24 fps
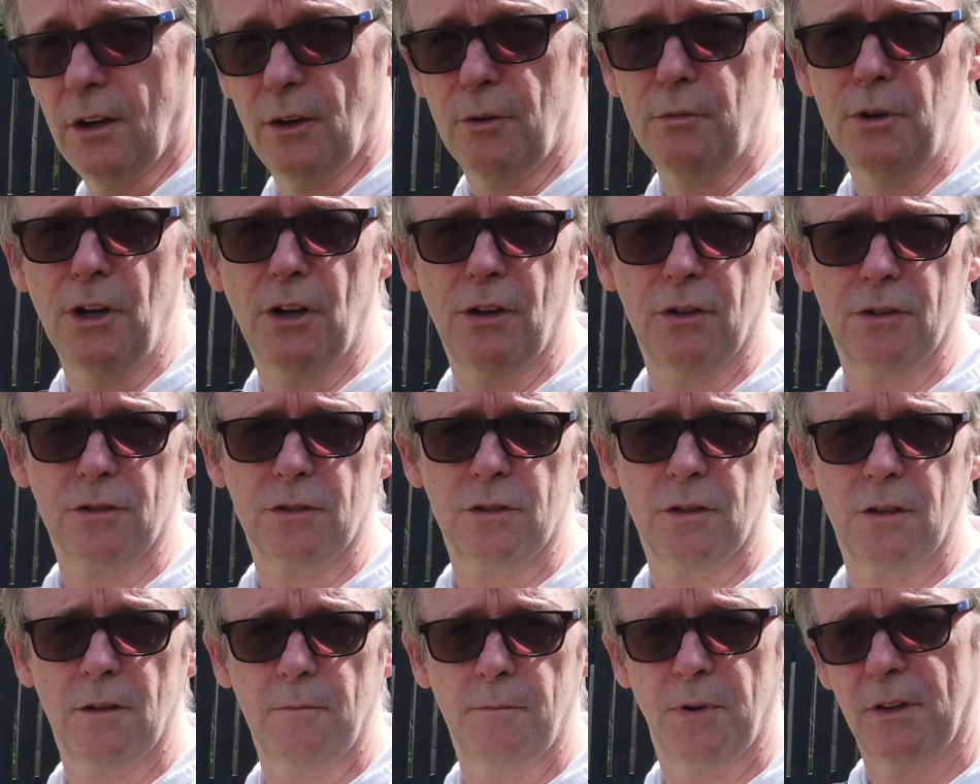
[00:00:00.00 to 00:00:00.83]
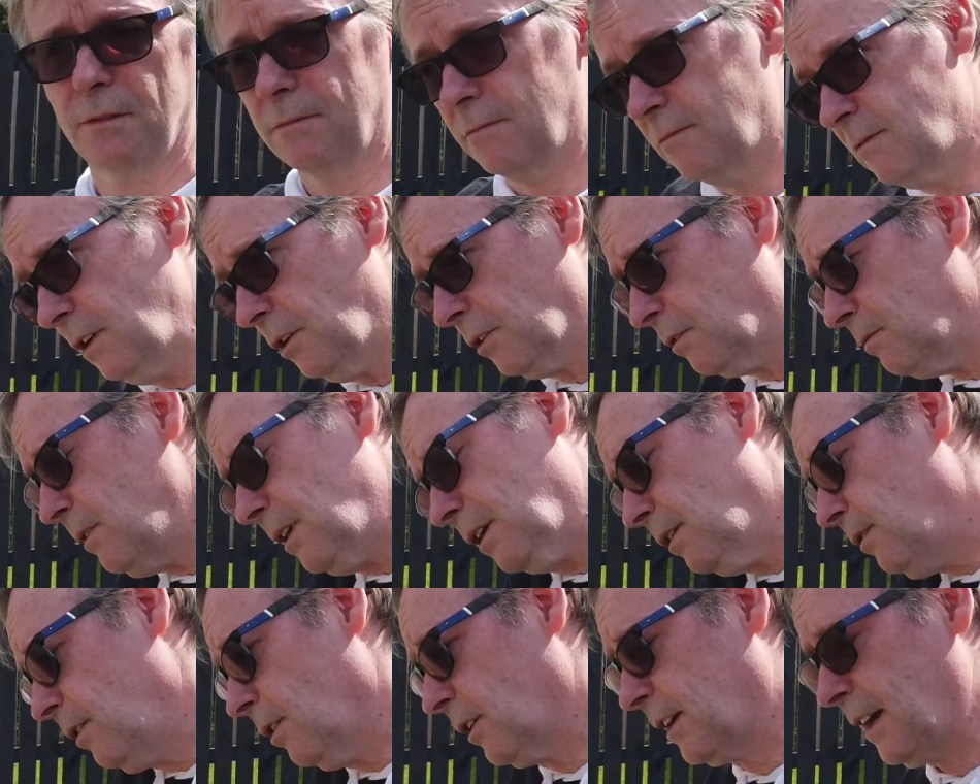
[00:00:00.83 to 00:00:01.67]
Who knows? But we're
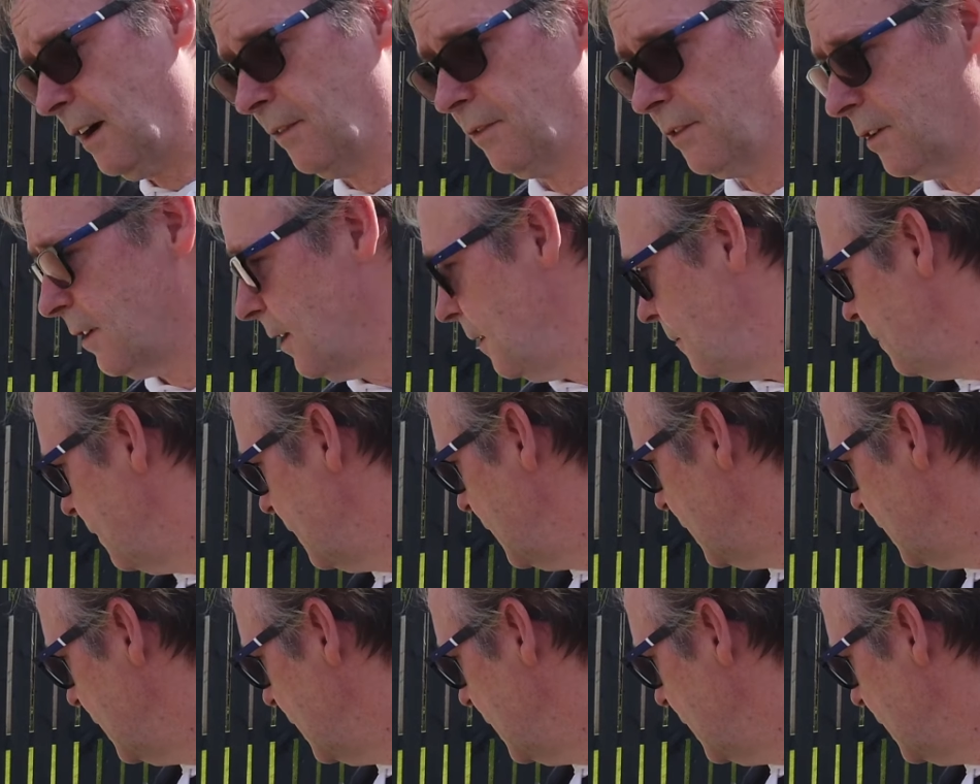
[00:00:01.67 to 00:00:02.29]
going to look after it.